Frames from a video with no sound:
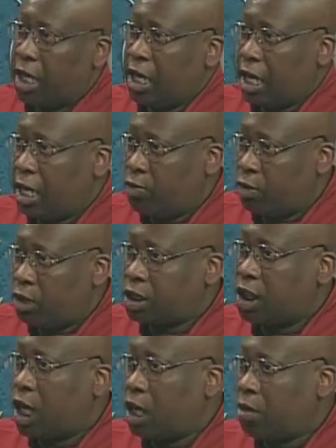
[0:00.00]
it was
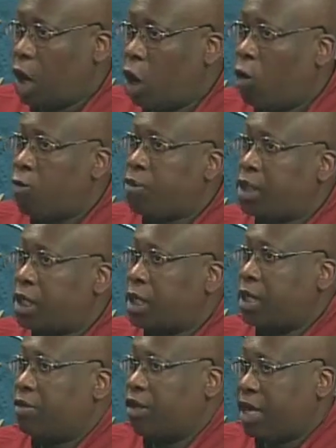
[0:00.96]
hoped
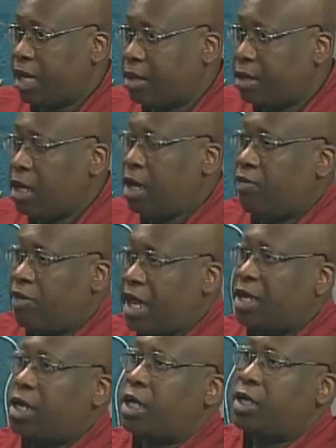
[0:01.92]
that
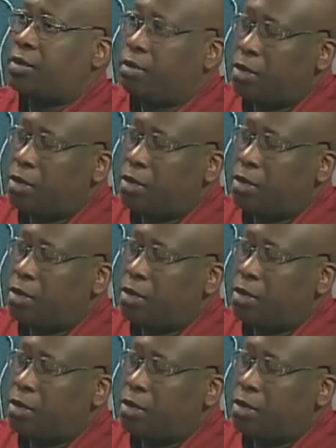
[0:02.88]
that could